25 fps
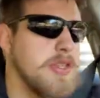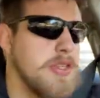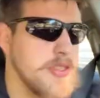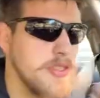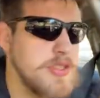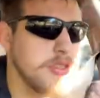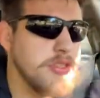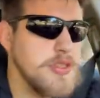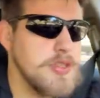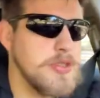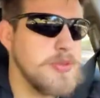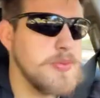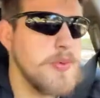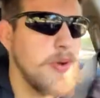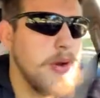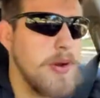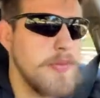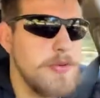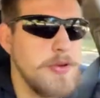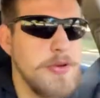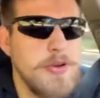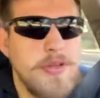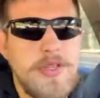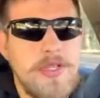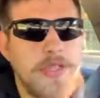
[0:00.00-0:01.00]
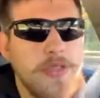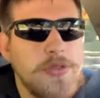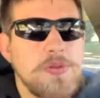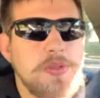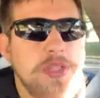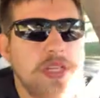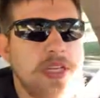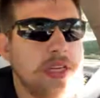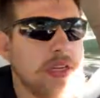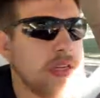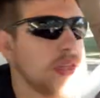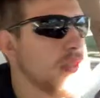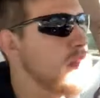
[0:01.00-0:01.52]
This is what I'm doing this
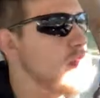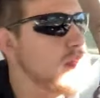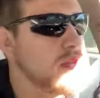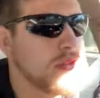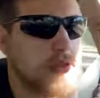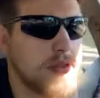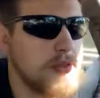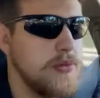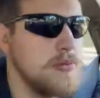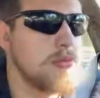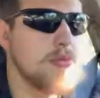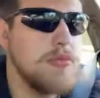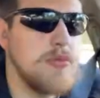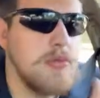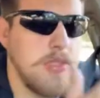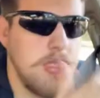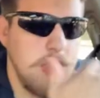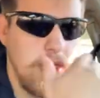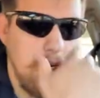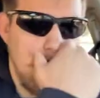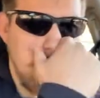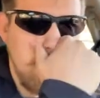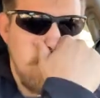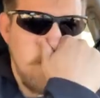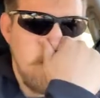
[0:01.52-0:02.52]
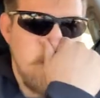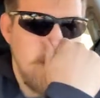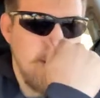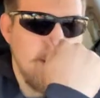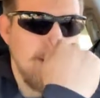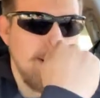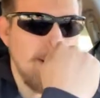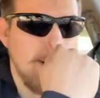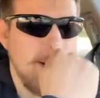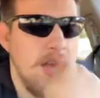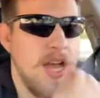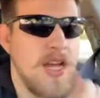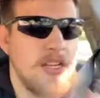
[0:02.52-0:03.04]
week. Just, you know,
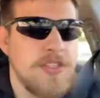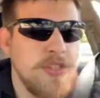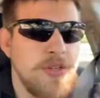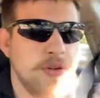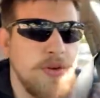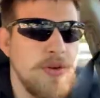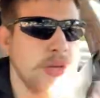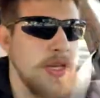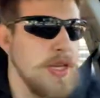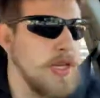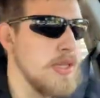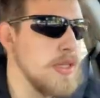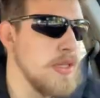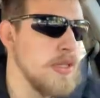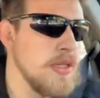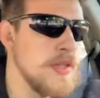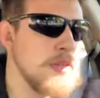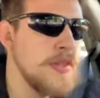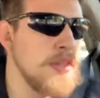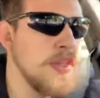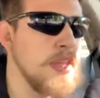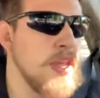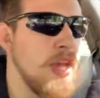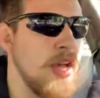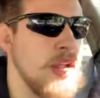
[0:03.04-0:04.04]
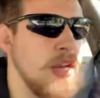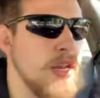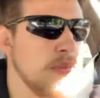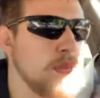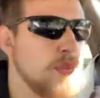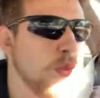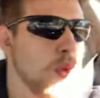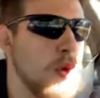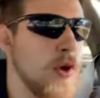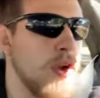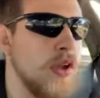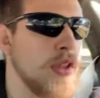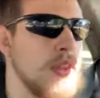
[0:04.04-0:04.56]
not doing any
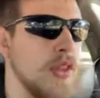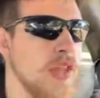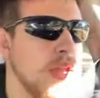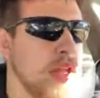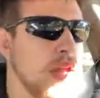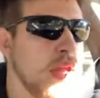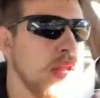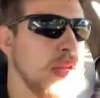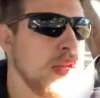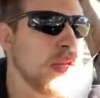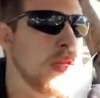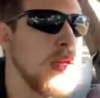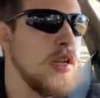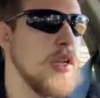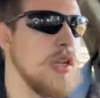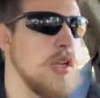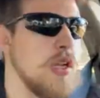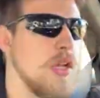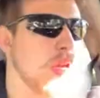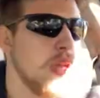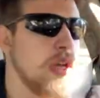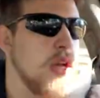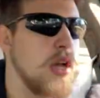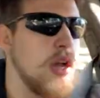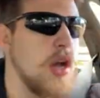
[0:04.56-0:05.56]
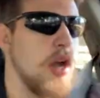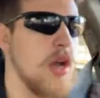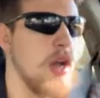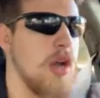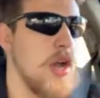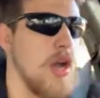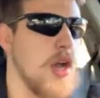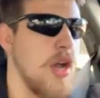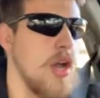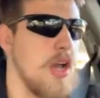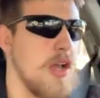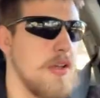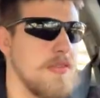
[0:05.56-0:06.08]
more than
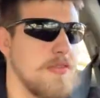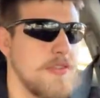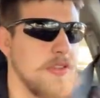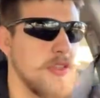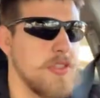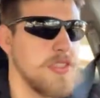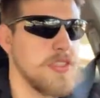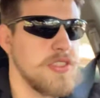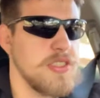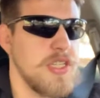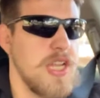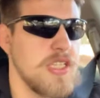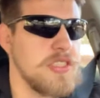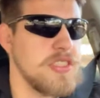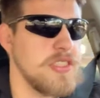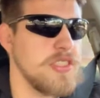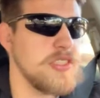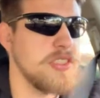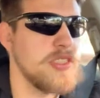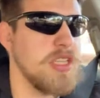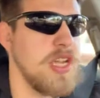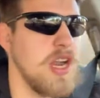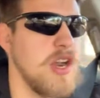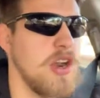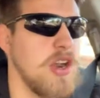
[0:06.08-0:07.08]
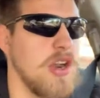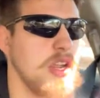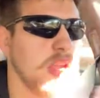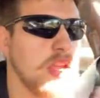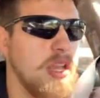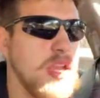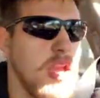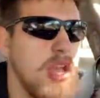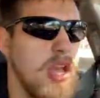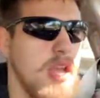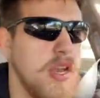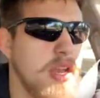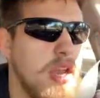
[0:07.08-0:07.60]
I feel is necessary
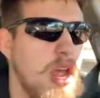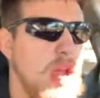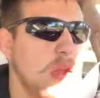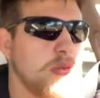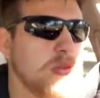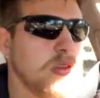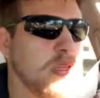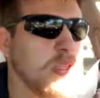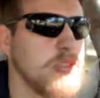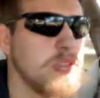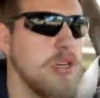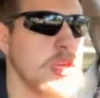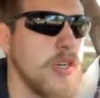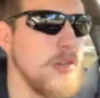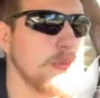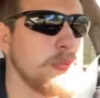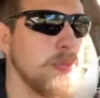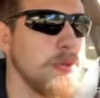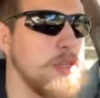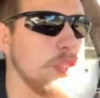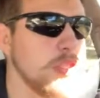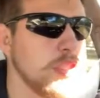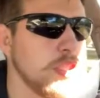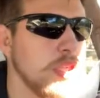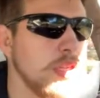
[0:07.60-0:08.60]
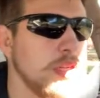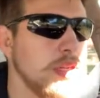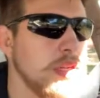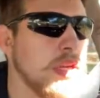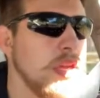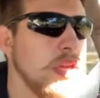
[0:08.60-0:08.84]
and not really trying to push it.